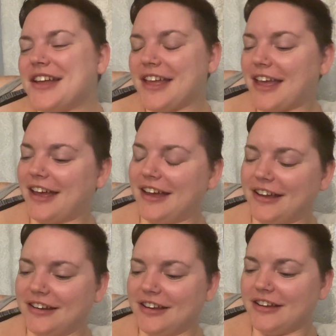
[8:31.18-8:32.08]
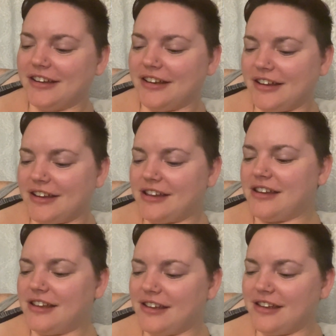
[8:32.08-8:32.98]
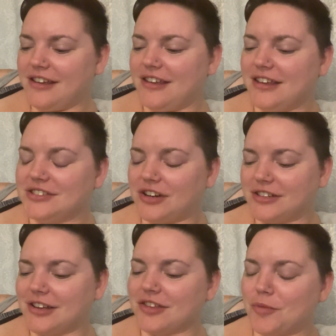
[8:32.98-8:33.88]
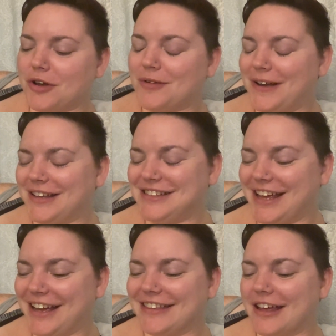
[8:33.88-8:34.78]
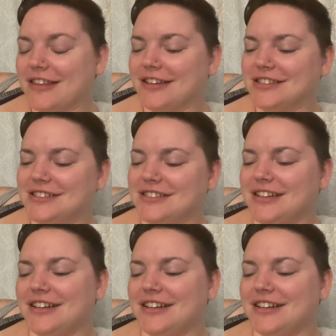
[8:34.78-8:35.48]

And he starts out the book by saying that this